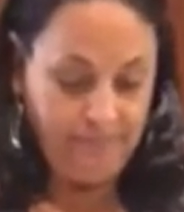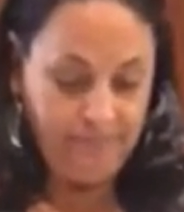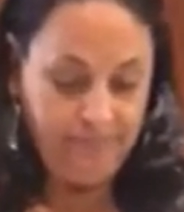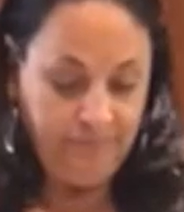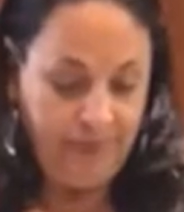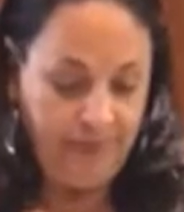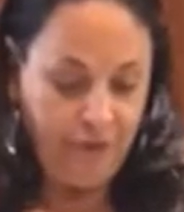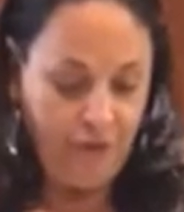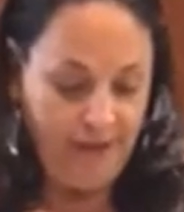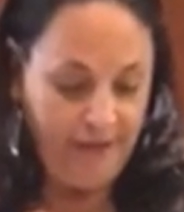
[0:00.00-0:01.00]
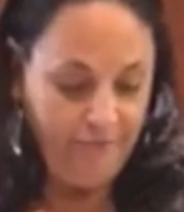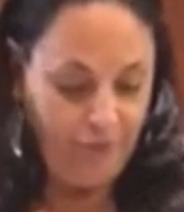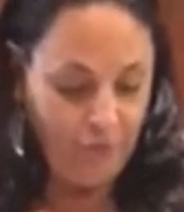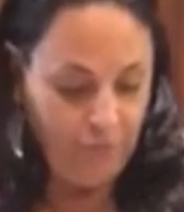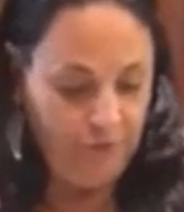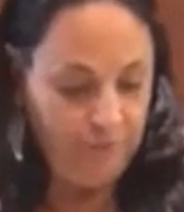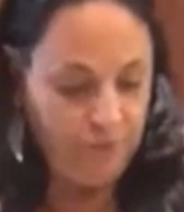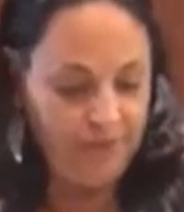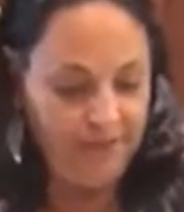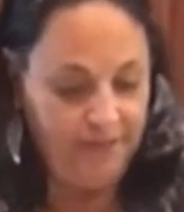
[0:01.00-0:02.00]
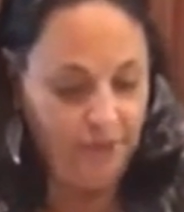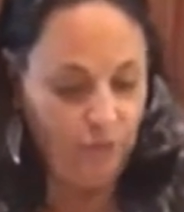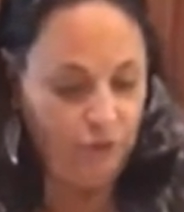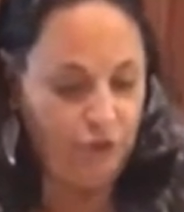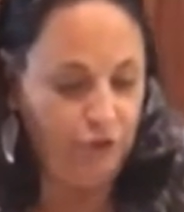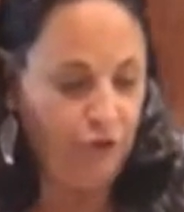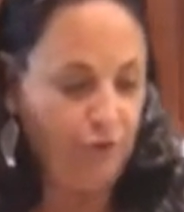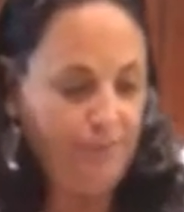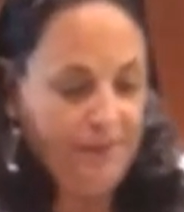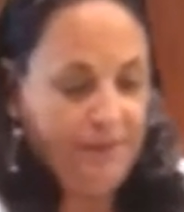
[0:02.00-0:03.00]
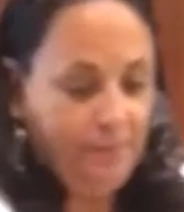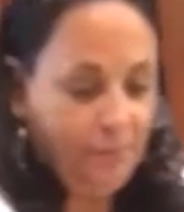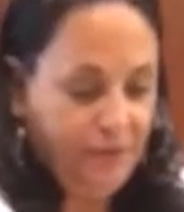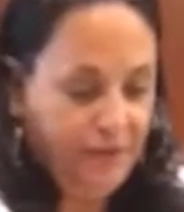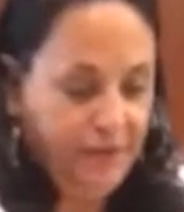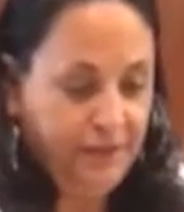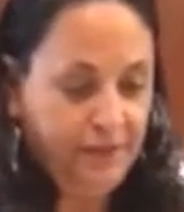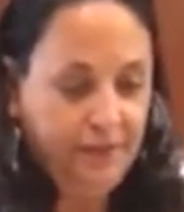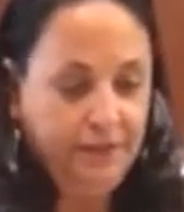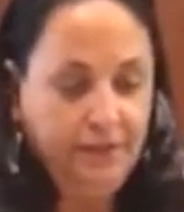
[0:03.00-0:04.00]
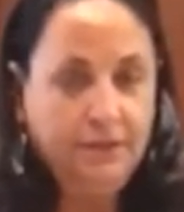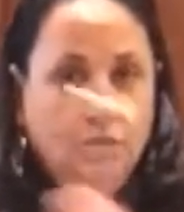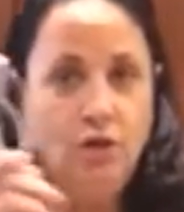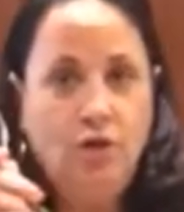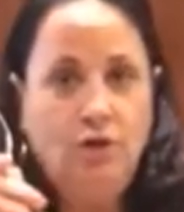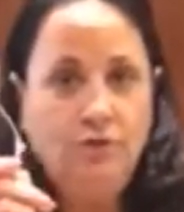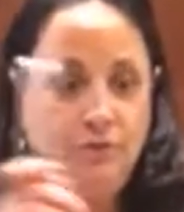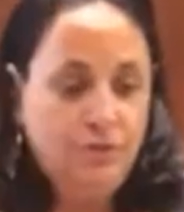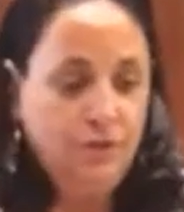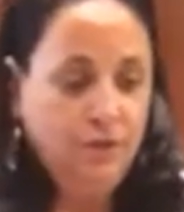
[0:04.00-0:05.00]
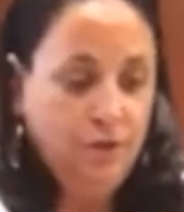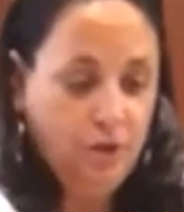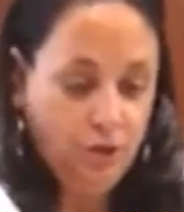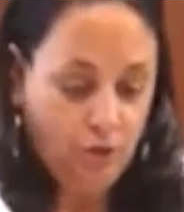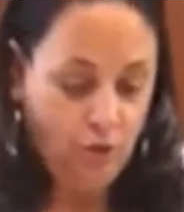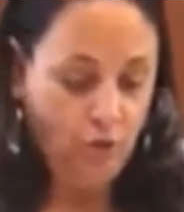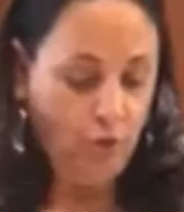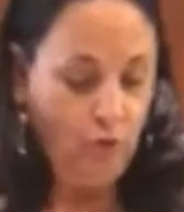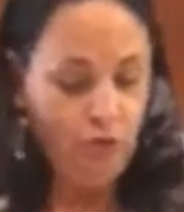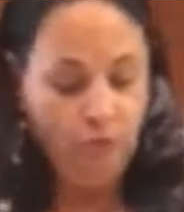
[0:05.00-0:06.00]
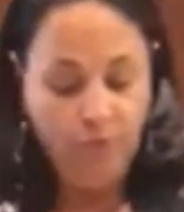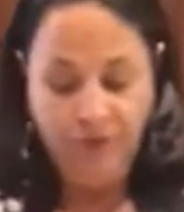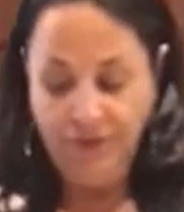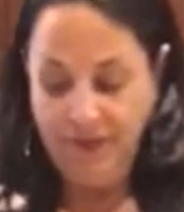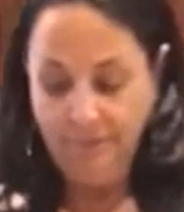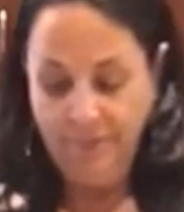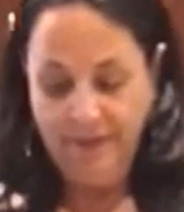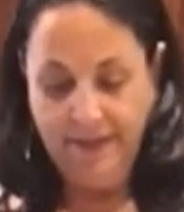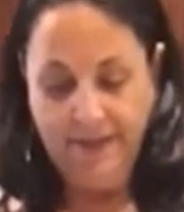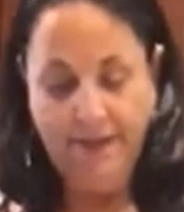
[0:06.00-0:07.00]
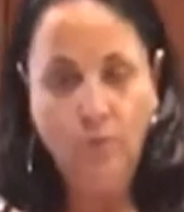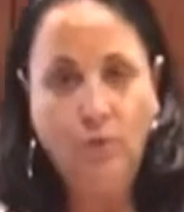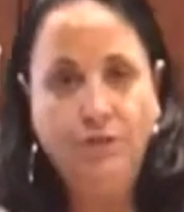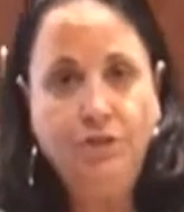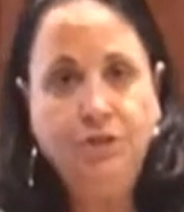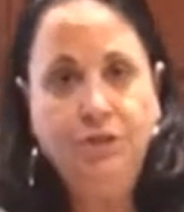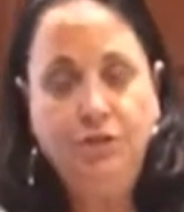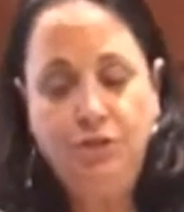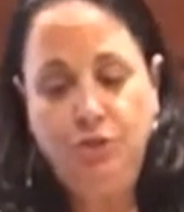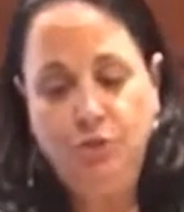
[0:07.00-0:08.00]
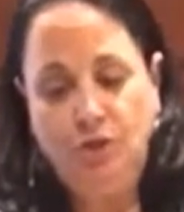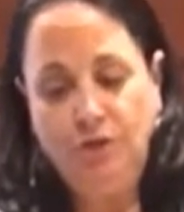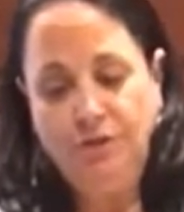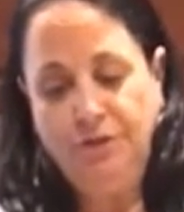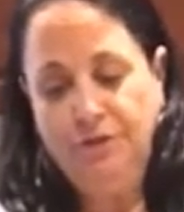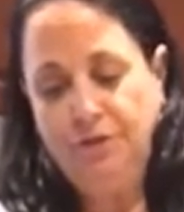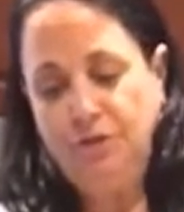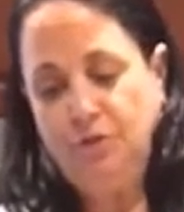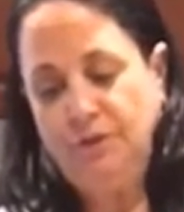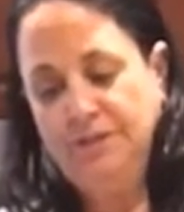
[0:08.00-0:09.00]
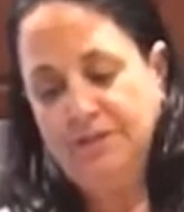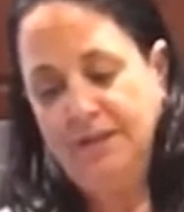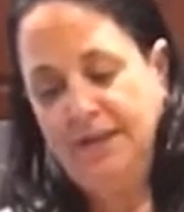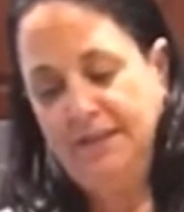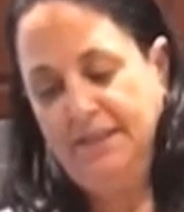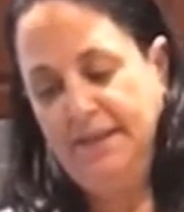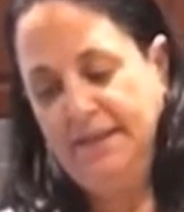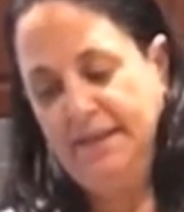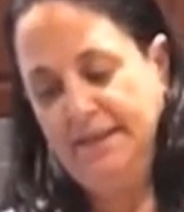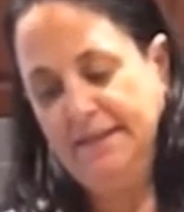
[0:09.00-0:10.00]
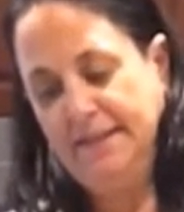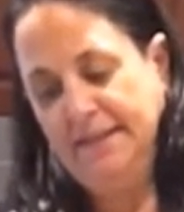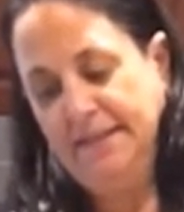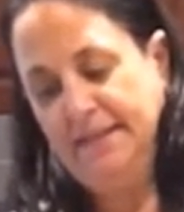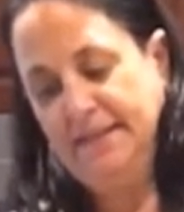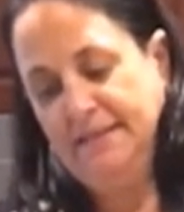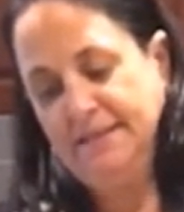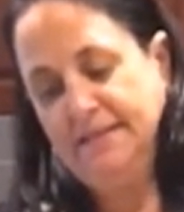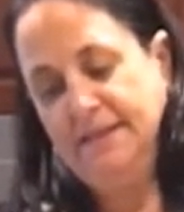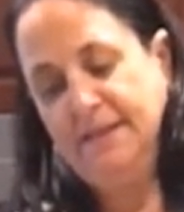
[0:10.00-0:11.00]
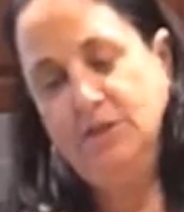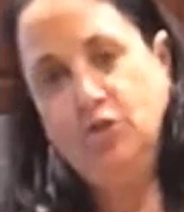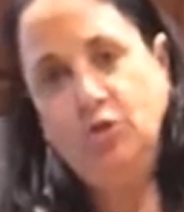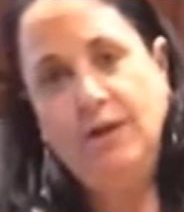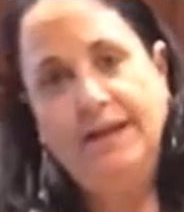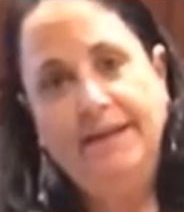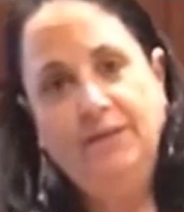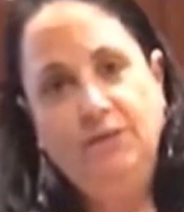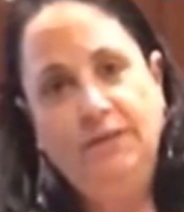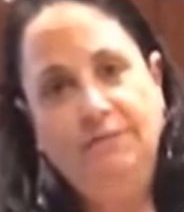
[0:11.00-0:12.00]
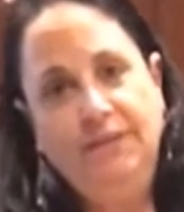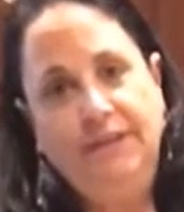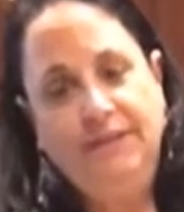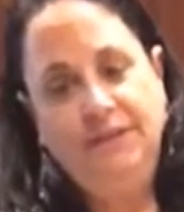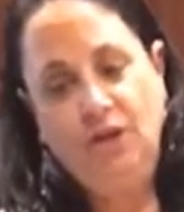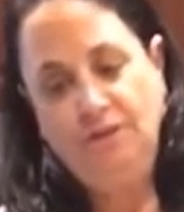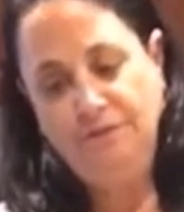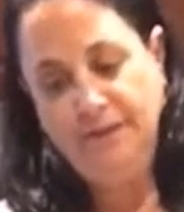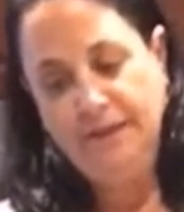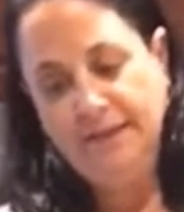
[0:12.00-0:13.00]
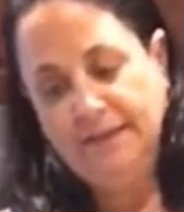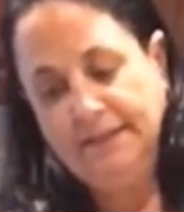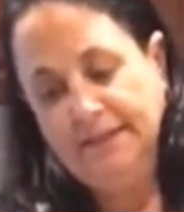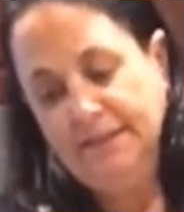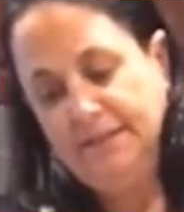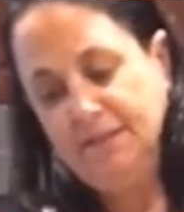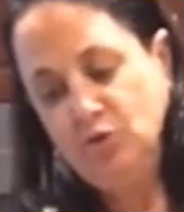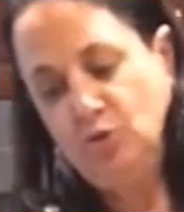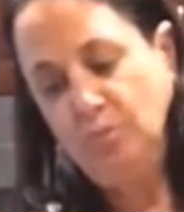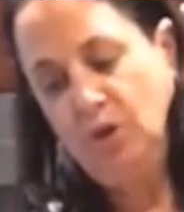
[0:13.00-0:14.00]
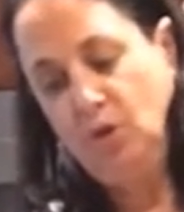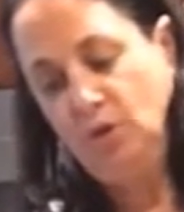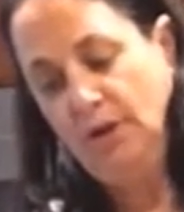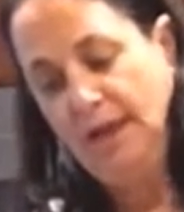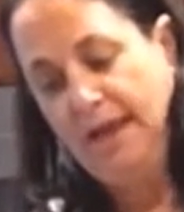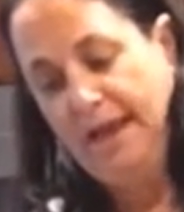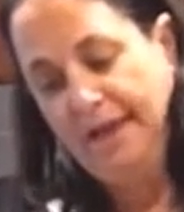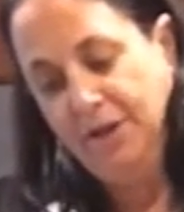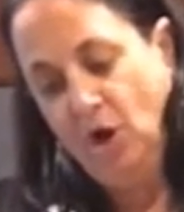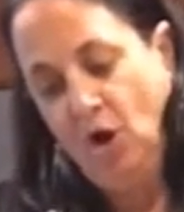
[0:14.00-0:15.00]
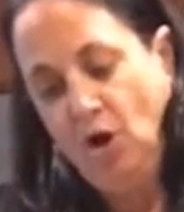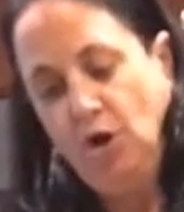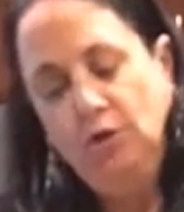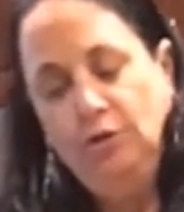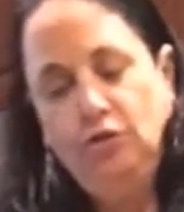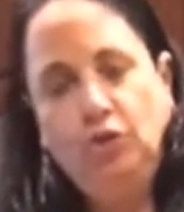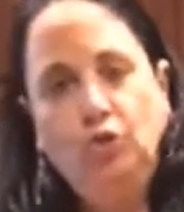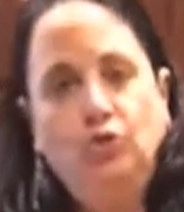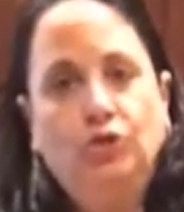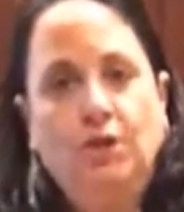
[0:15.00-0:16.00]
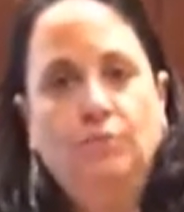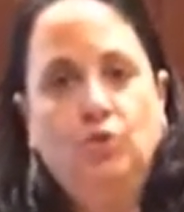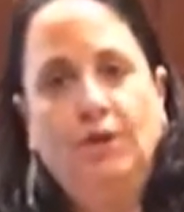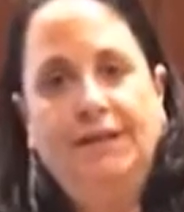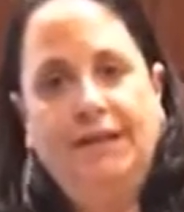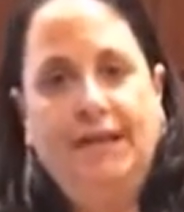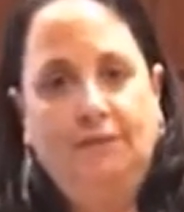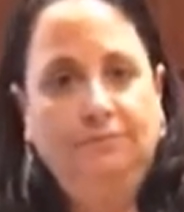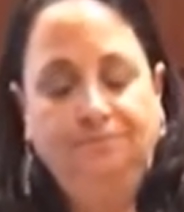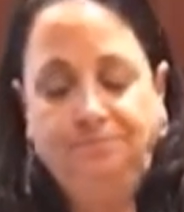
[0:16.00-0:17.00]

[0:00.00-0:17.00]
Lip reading: and you have your ribs right here, which you can pick it up with tongs or with a hot pad. And what you're going to do, all you're going to do is cut the end like this. Cut a triangle of the end off like this into a bowl, and all the juice comes running out.